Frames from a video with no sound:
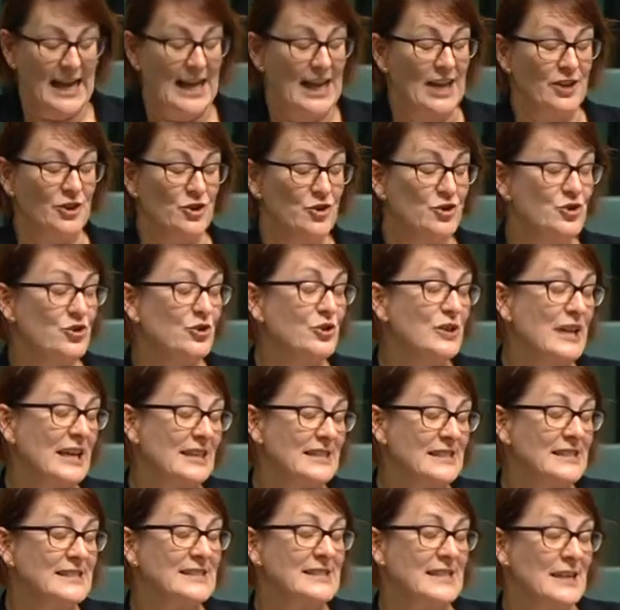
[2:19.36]
And you do
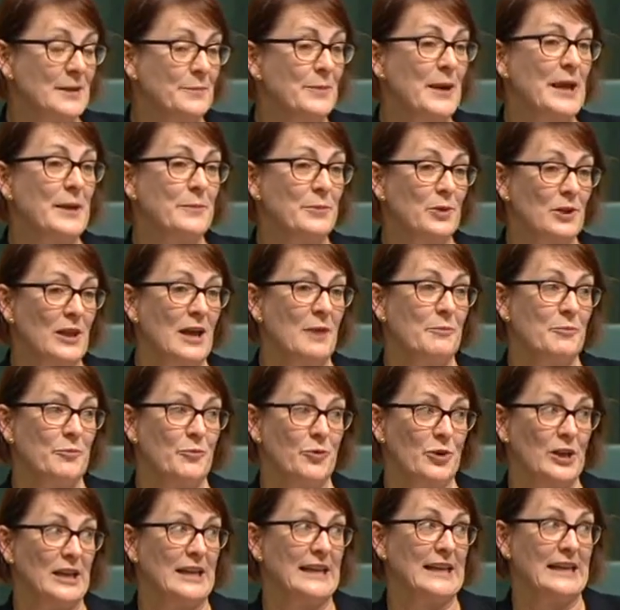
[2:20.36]
get to see people up
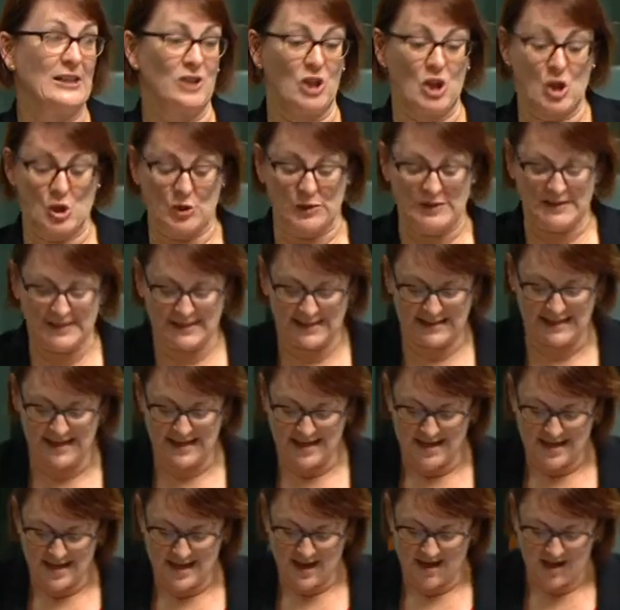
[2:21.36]
really close.
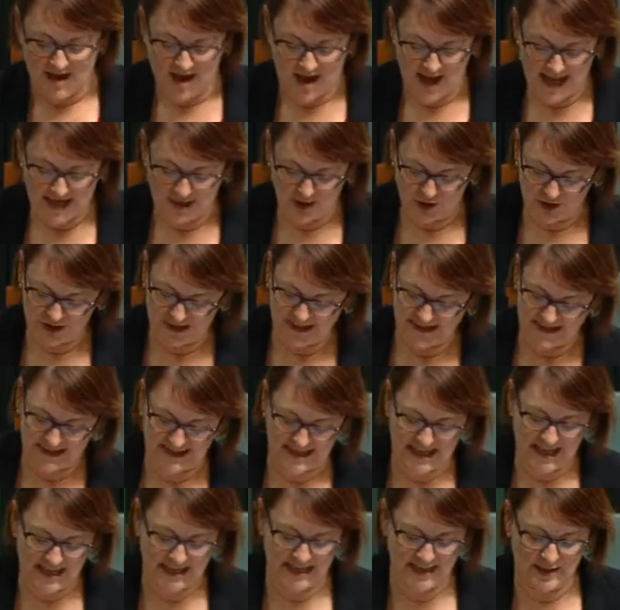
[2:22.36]
I got to
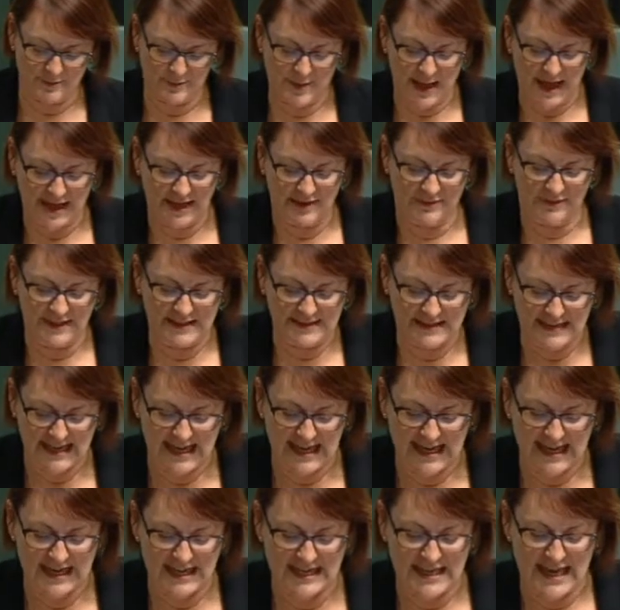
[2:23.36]
study the back of his
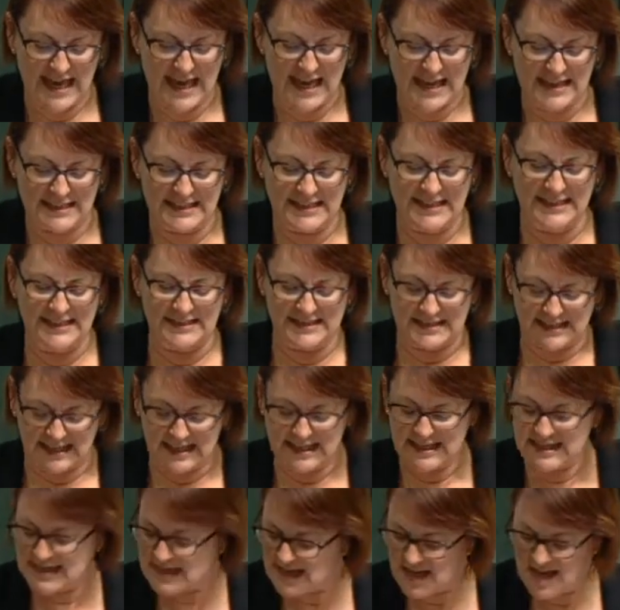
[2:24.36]
head and his
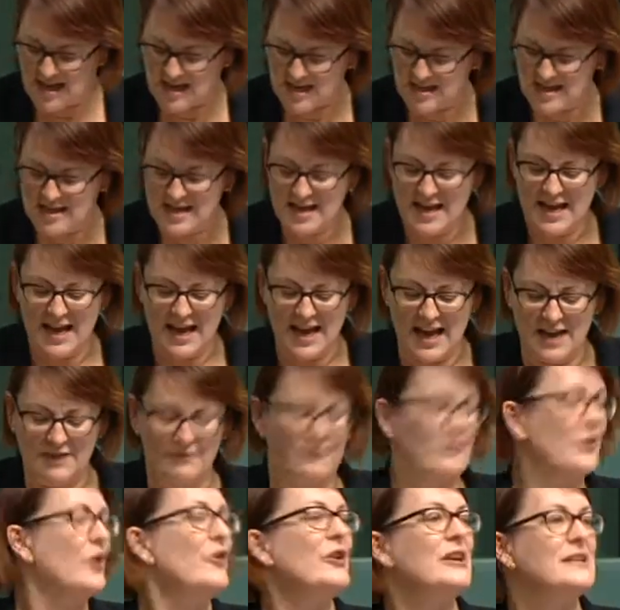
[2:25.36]
ear at
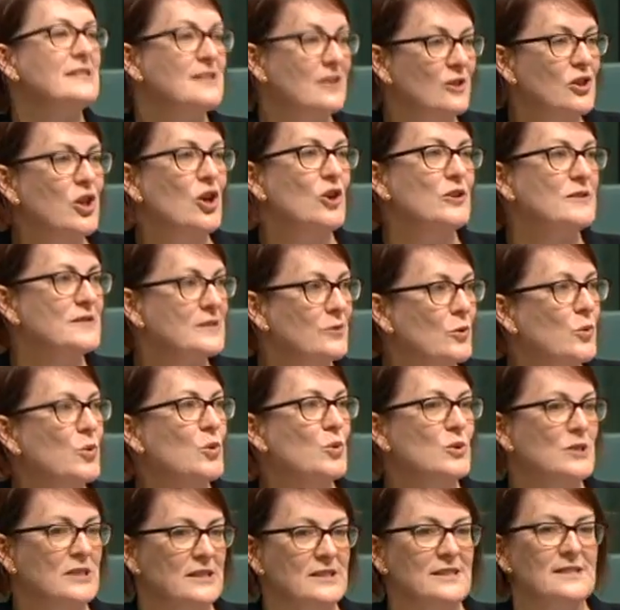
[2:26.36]
very close
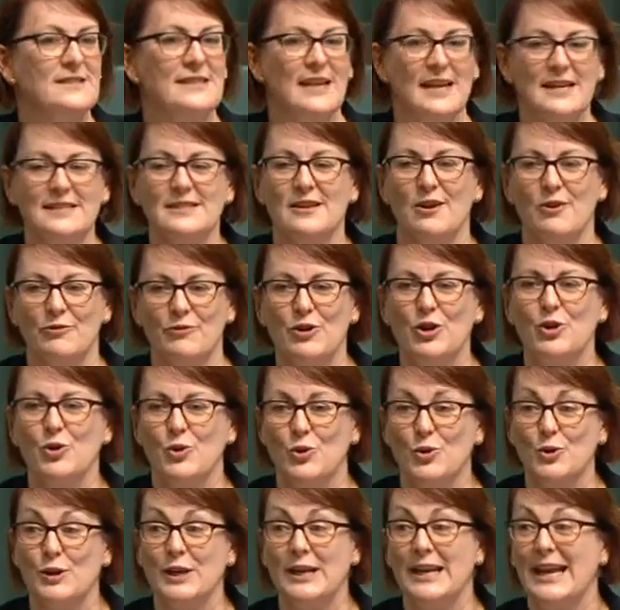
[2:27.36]
quarters as I
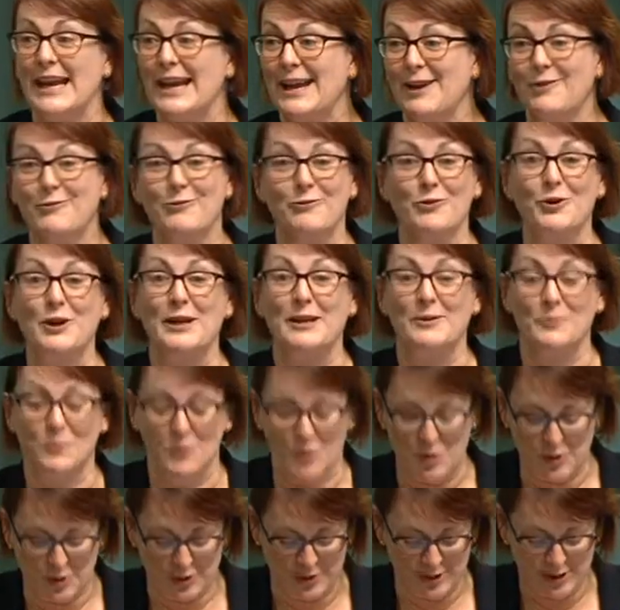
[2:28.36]
recorded every
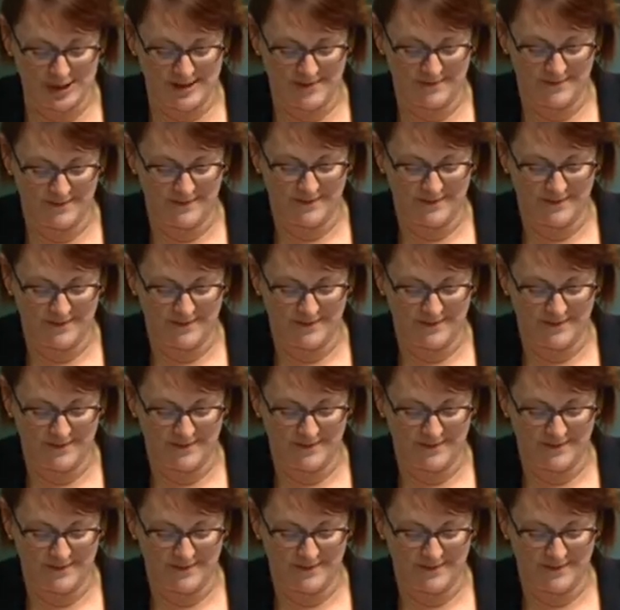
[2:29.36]
word.